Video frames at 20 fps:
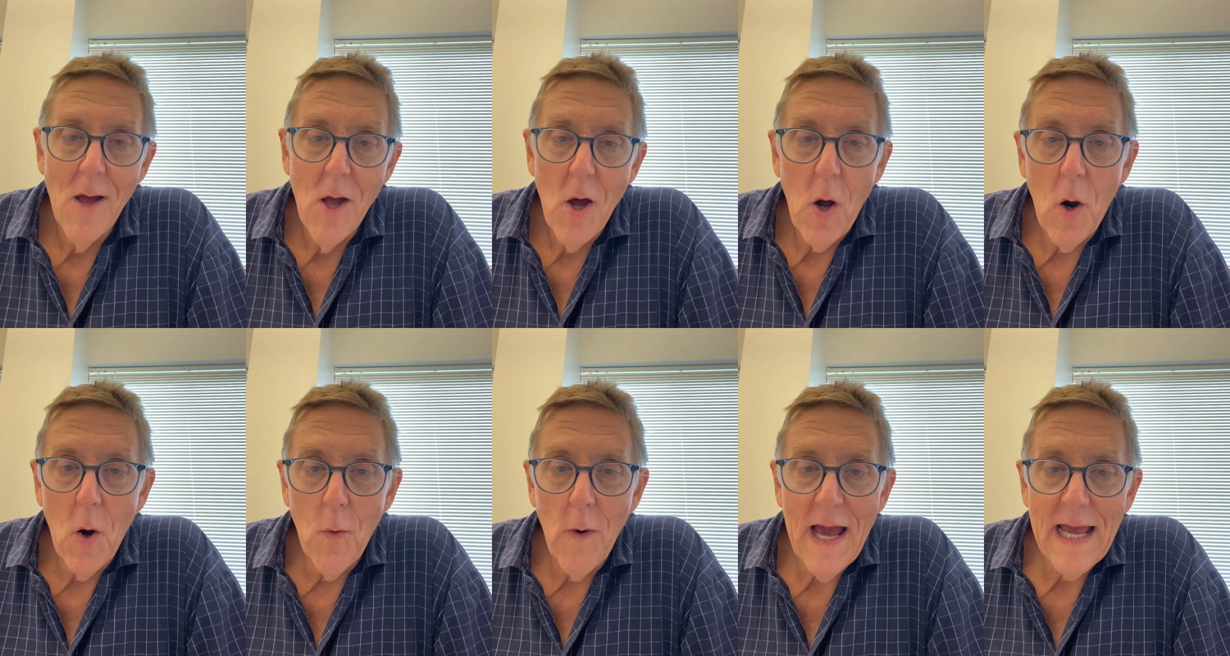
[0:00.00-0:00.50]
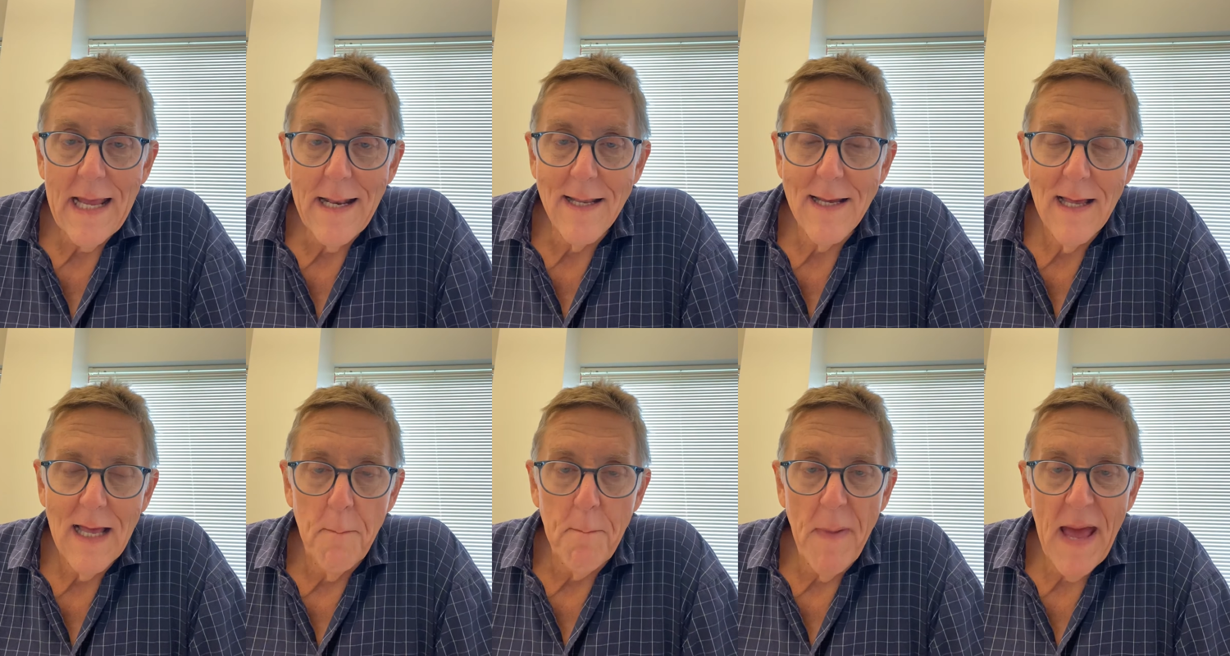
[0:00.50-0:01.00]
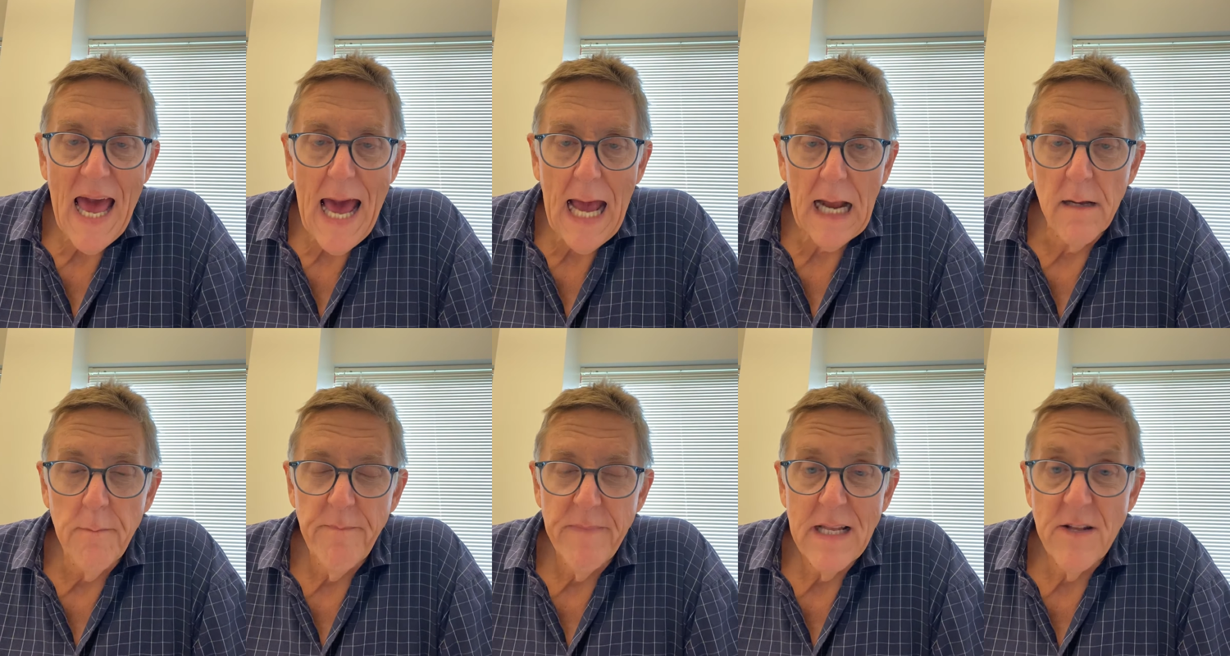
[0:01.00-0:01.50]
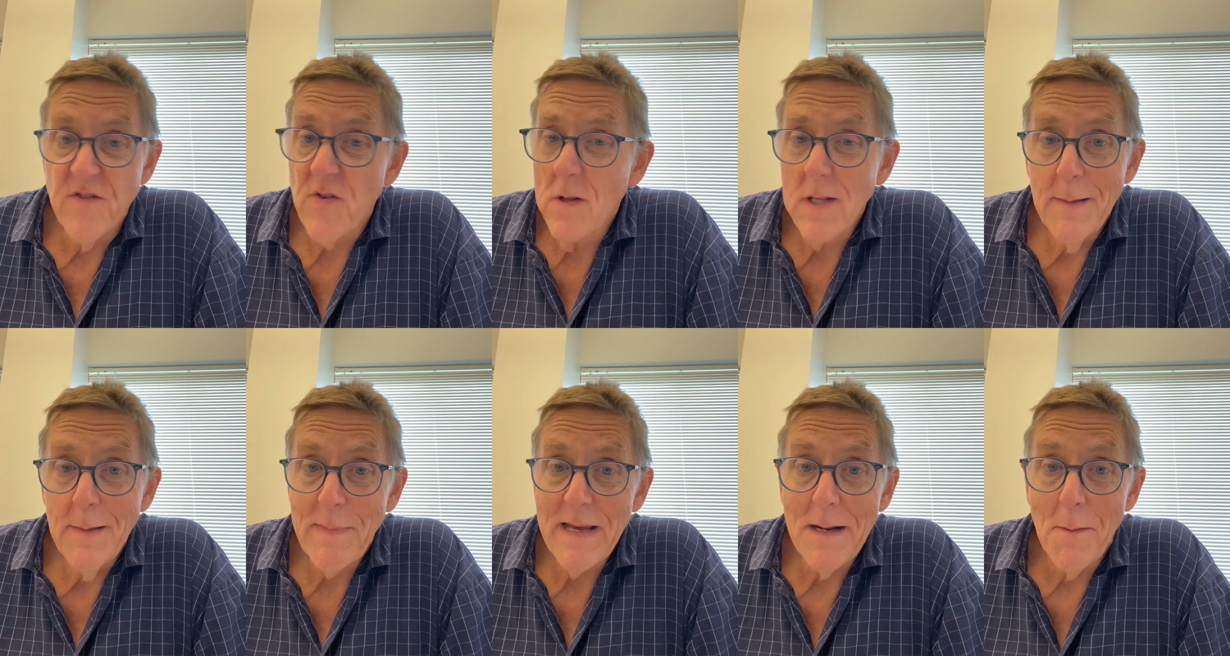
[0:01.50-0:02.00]
All right, I'm back. It's
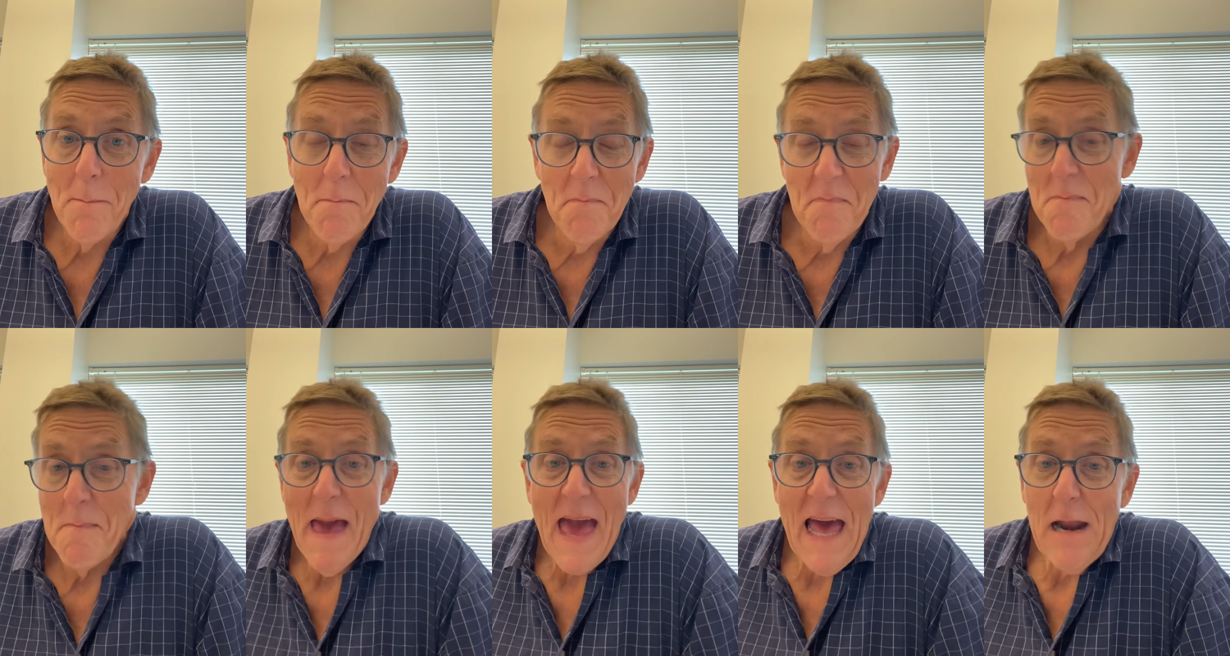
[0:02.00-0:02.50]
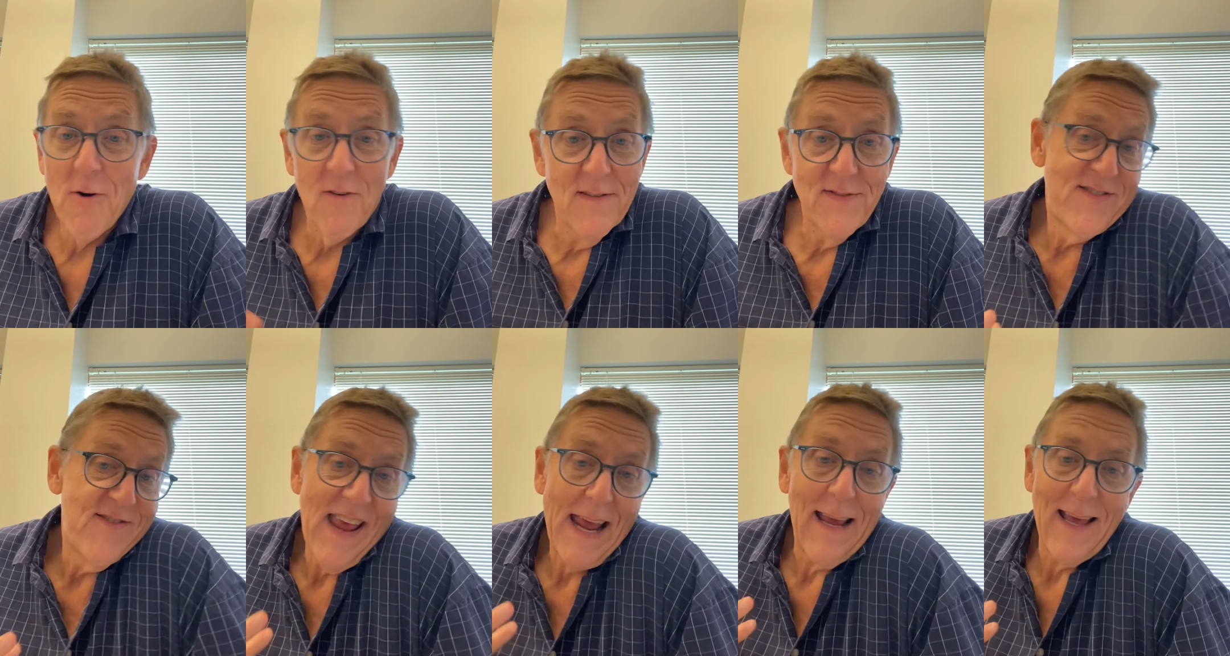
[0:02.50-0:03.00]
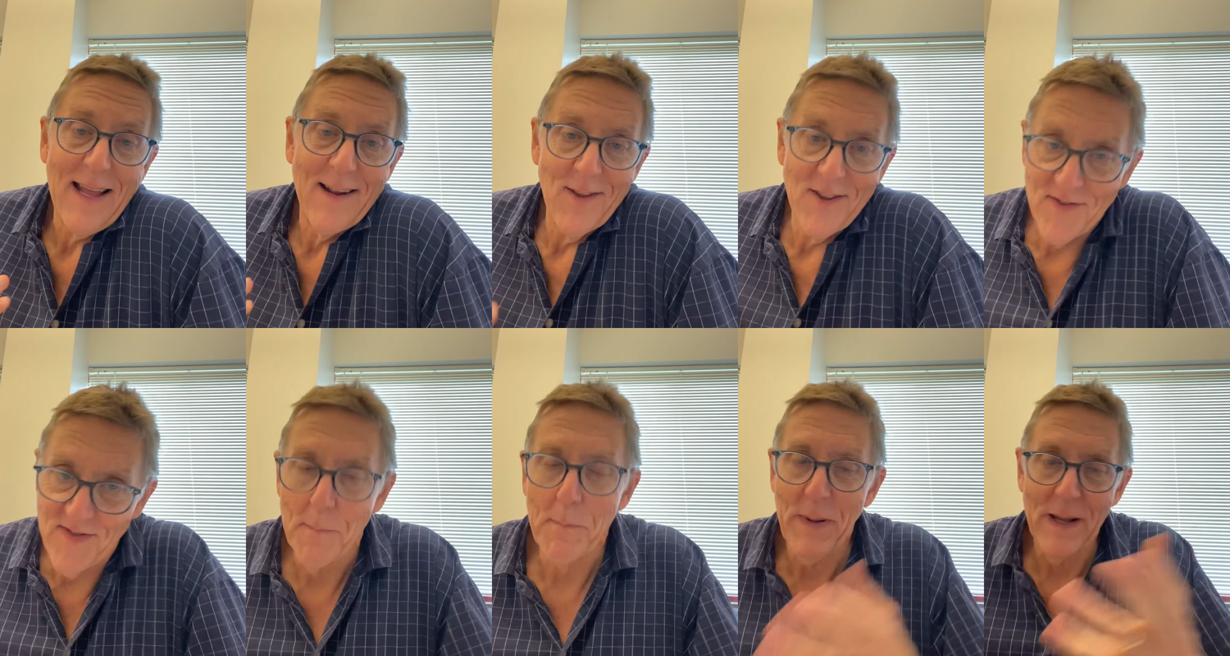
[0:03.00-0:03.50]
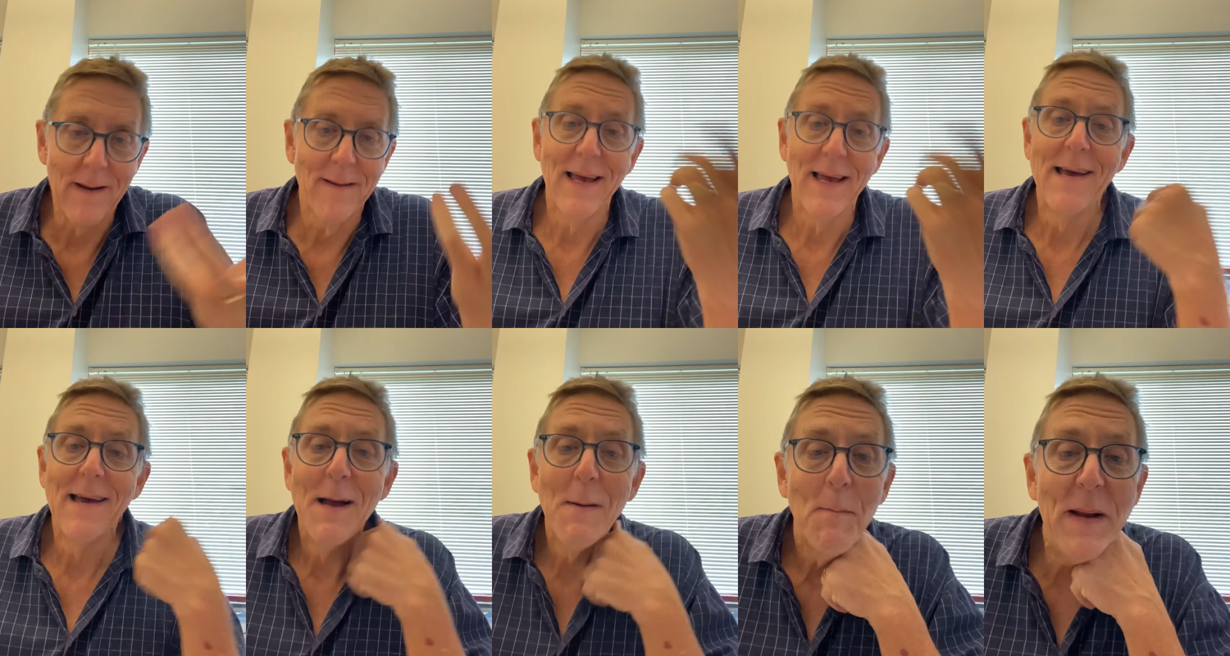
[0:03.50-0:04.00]
only been a matter of seconds, but
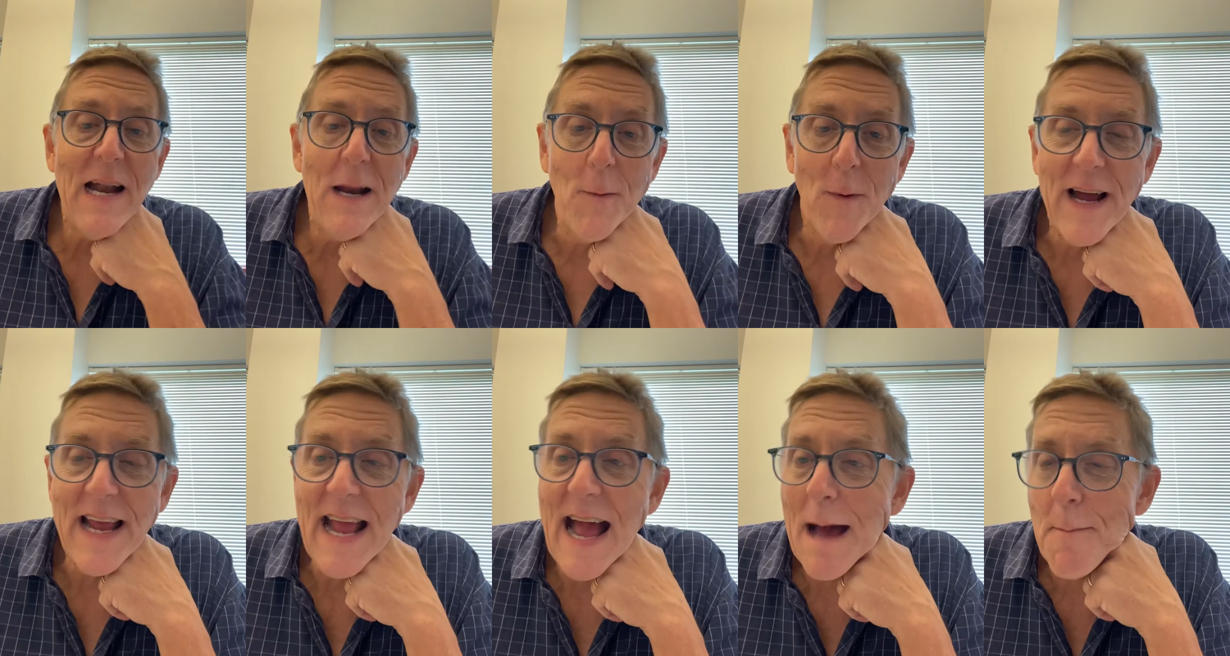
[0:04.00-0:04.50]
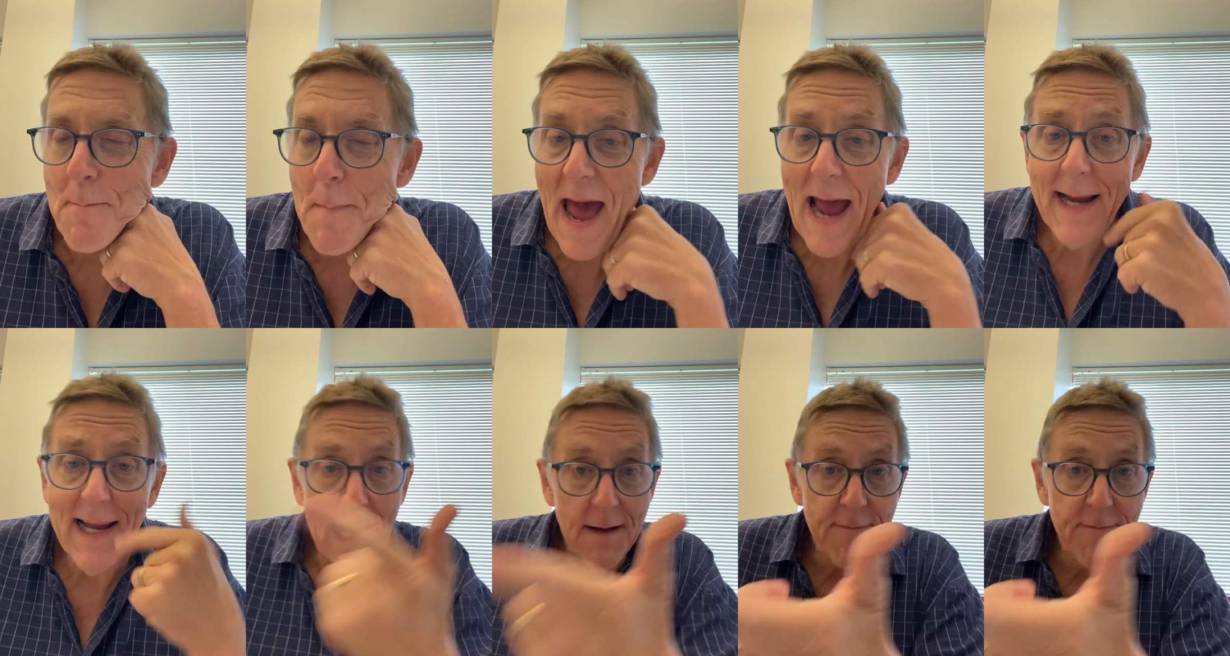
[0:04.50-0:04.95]
anyway, I'm back.